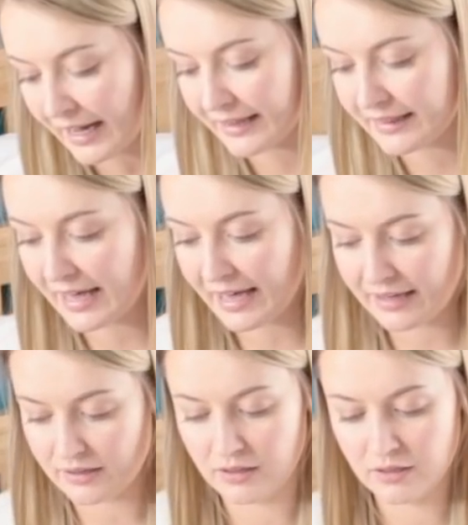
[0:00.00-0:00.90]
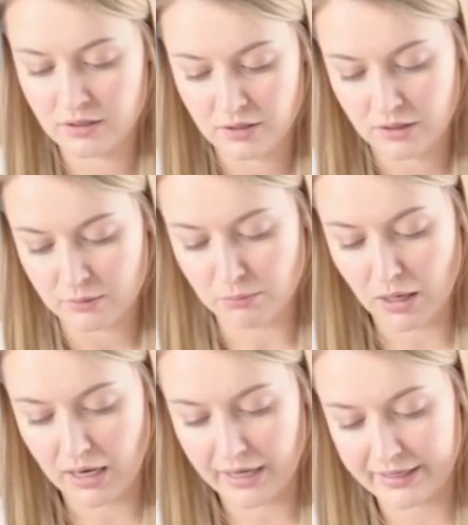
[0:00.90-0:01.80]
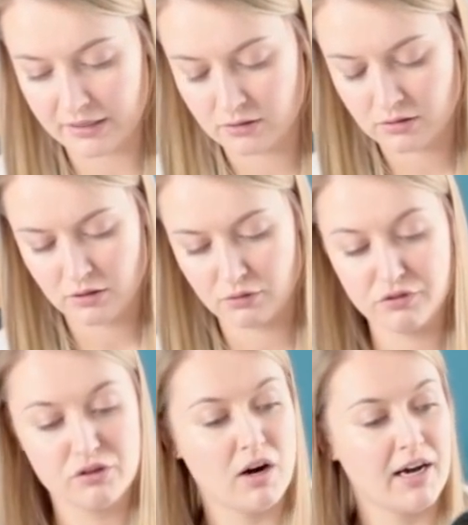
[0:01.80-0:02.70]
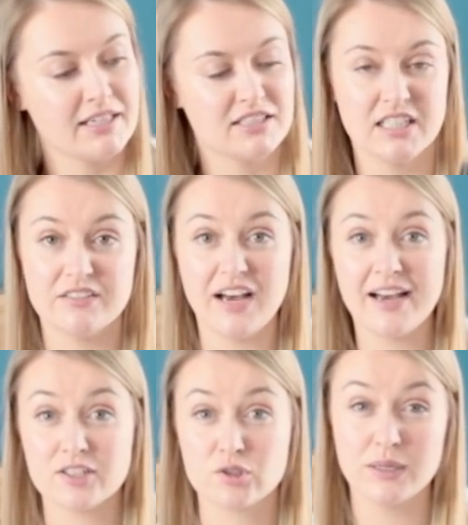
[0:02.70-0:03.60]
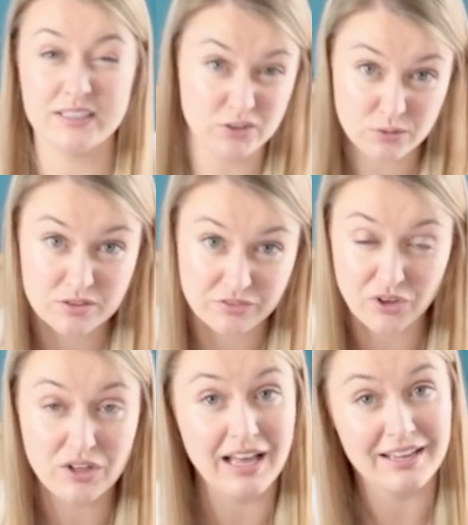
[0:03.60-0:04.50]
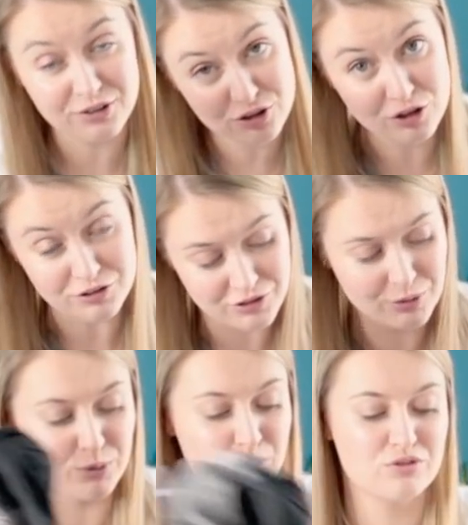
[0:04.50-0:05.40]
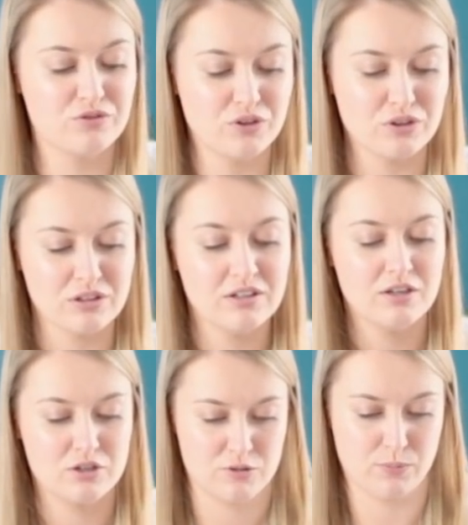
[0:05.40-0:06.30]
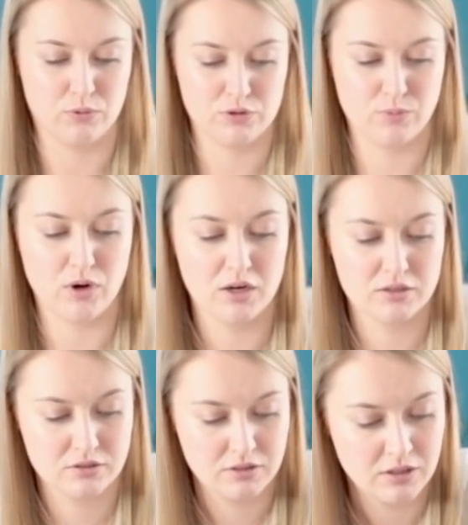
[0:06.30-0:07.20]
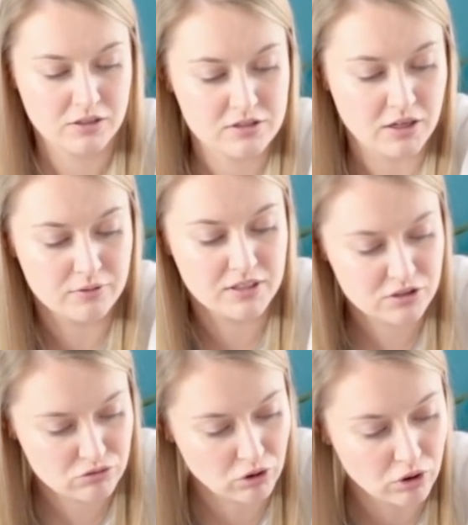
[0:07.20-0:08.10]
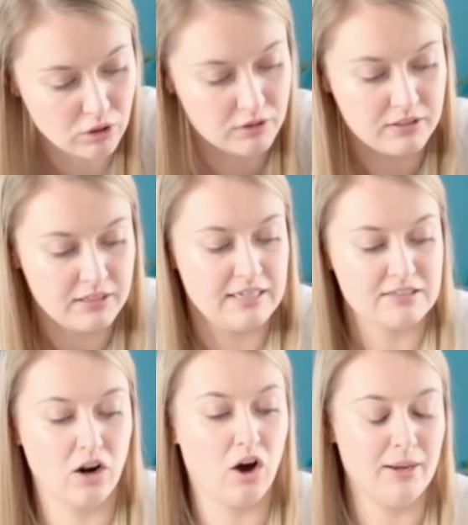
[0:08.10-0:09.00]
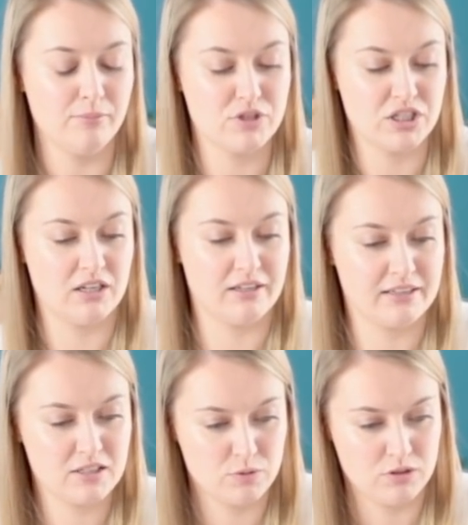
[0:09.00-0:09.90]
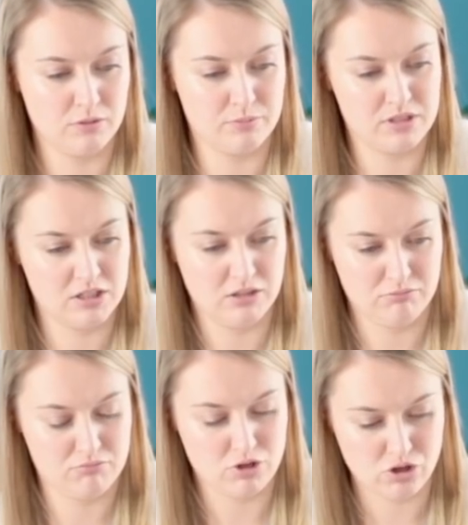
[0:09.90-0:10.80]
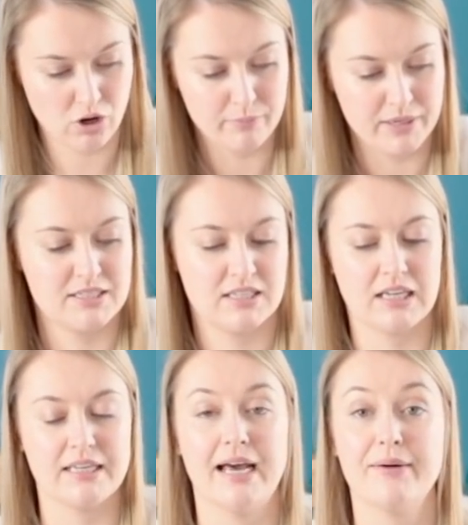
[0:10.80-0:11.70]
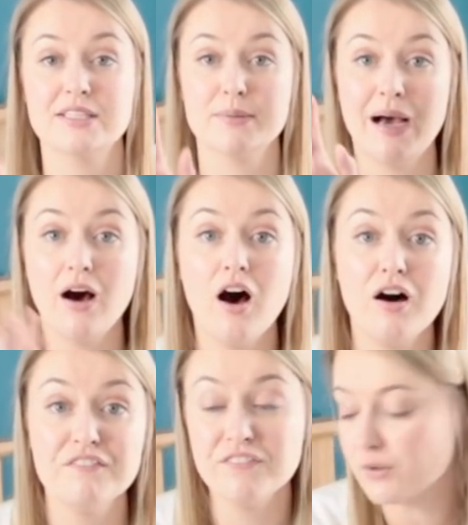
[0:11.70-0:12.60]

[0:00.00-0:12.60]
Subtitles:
and then my variety of actually useful and not so useful sports bras. So this drawer is a lot emptier, like this was up to the top basically. Now it's about half